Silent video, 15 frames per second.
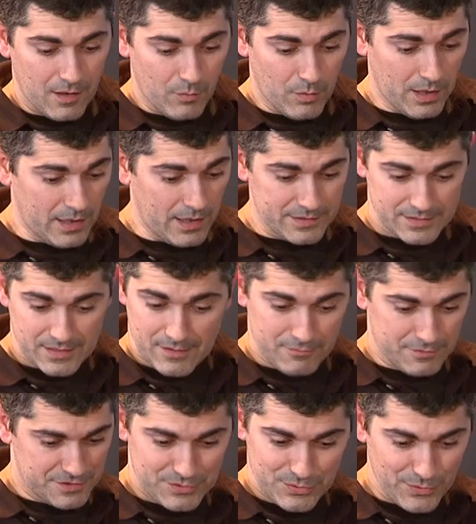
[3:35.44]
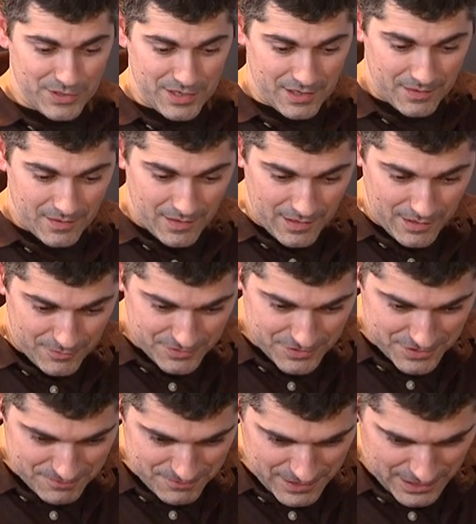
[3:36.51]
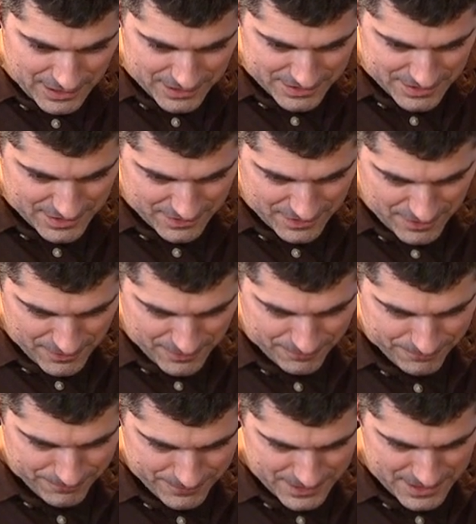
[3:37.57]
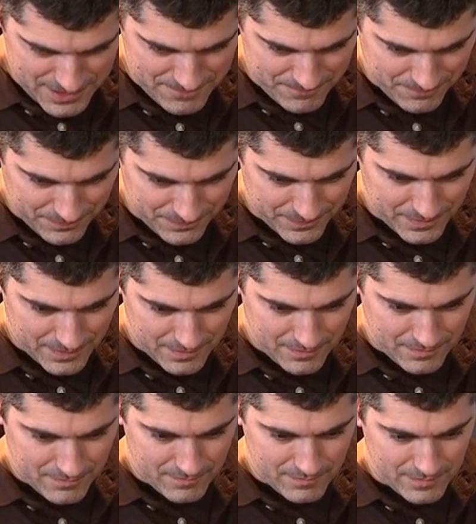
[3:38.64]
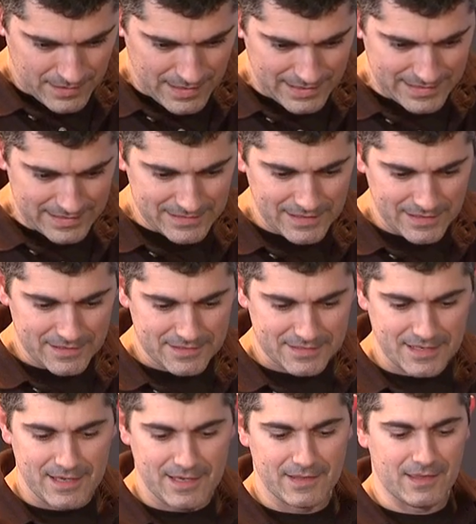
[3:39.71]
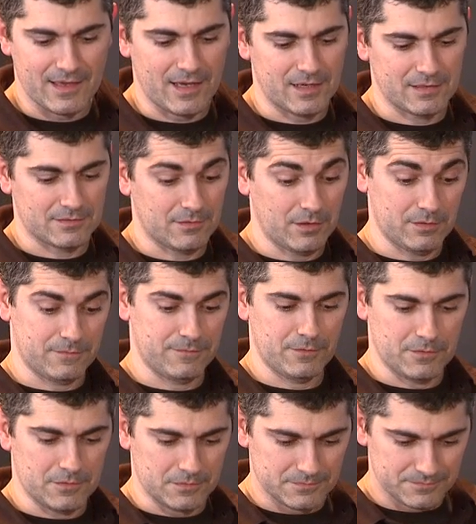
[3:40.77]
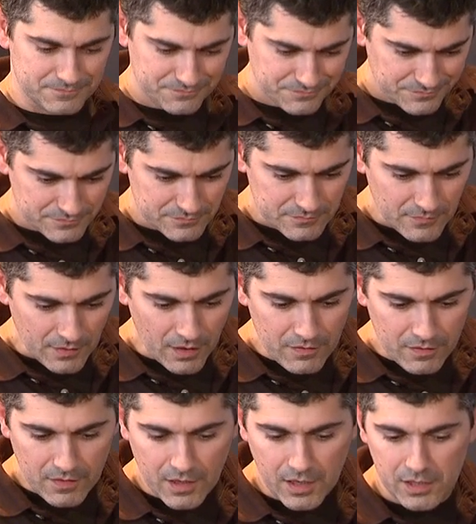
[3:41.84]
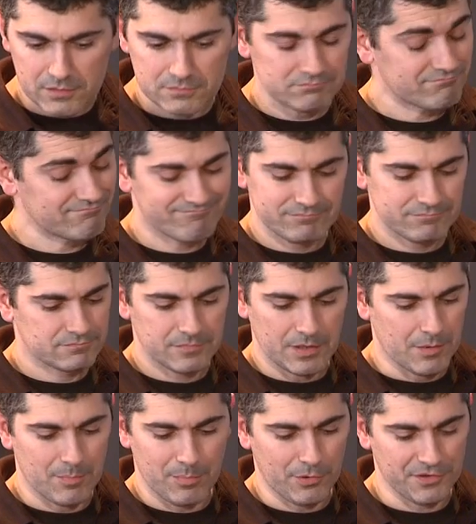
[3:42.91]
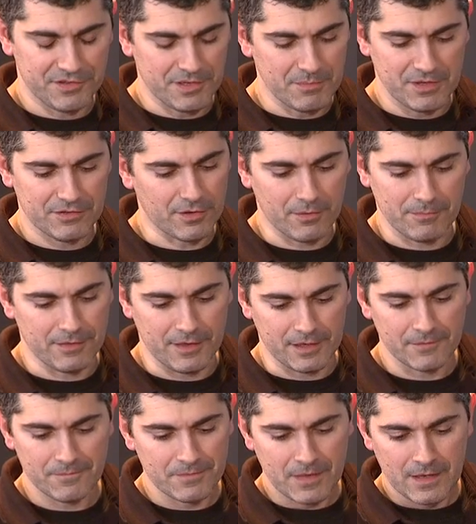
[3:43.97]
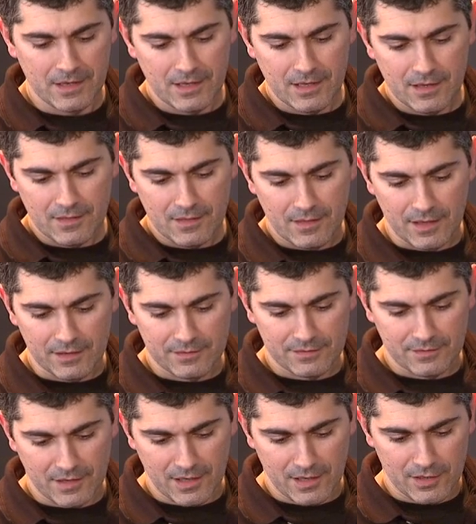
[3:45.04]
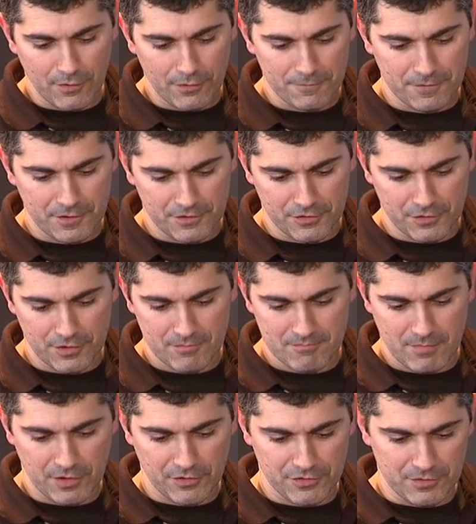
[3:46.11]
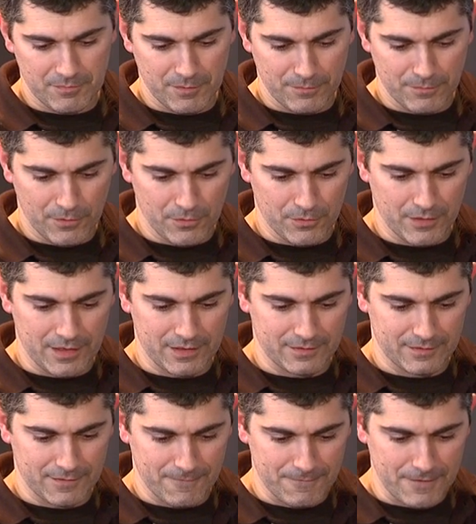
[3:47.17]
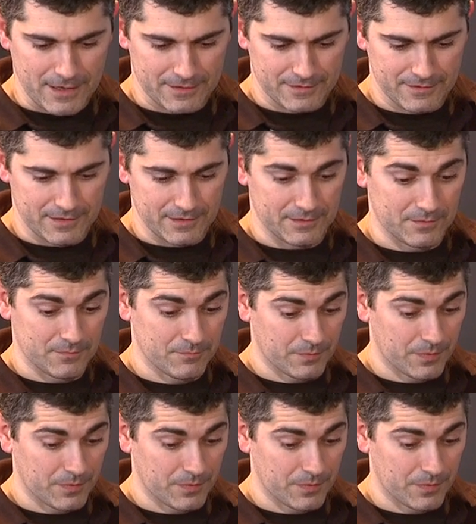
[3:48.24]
Well, as I was talking, I just realized that there are 3 LEDs here that are, oh, 4. They are pointing me something. That's another feature mentioned before. That's the fact that,